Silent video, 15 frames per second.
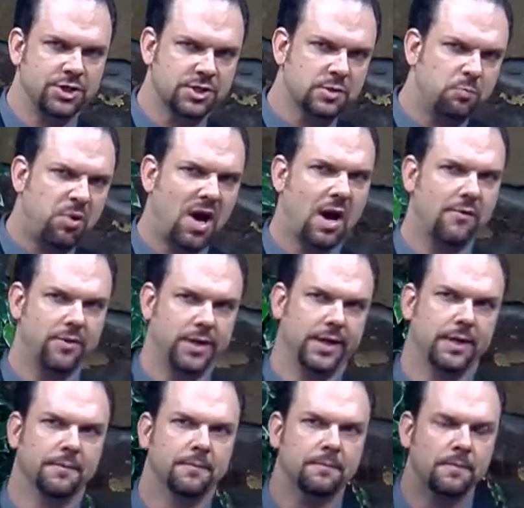just
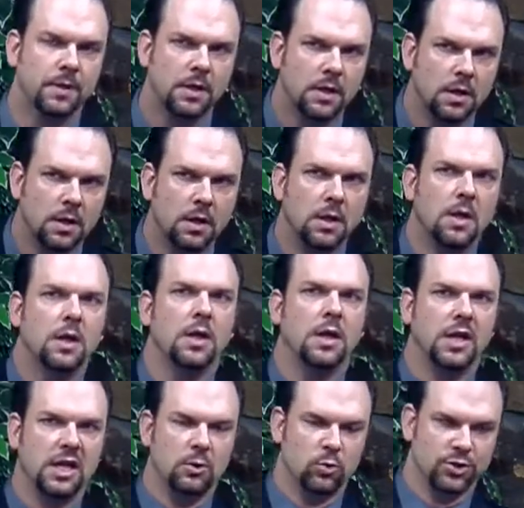poverty
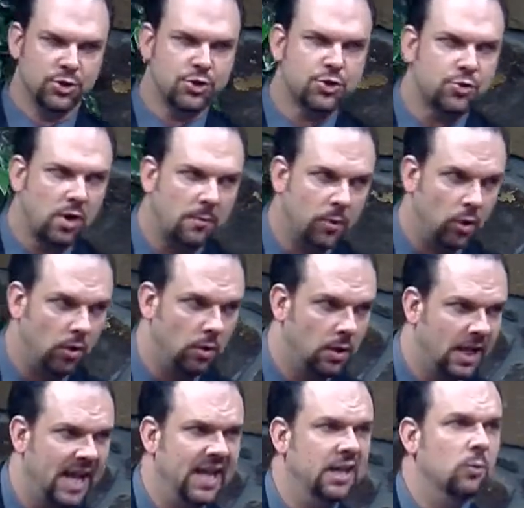it was trouble,
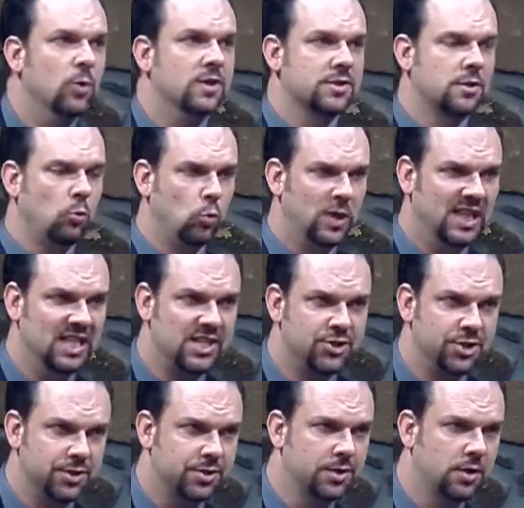and it was
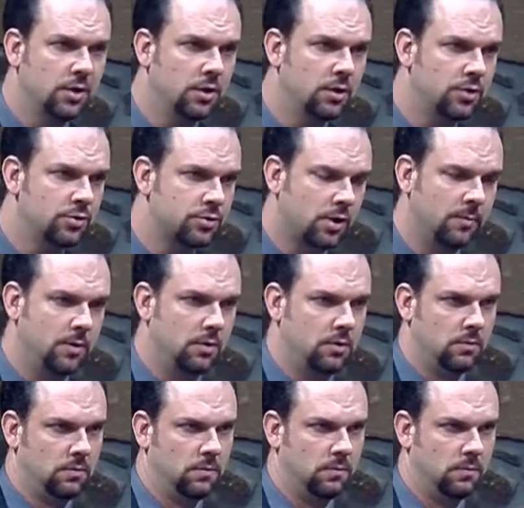religious trouble.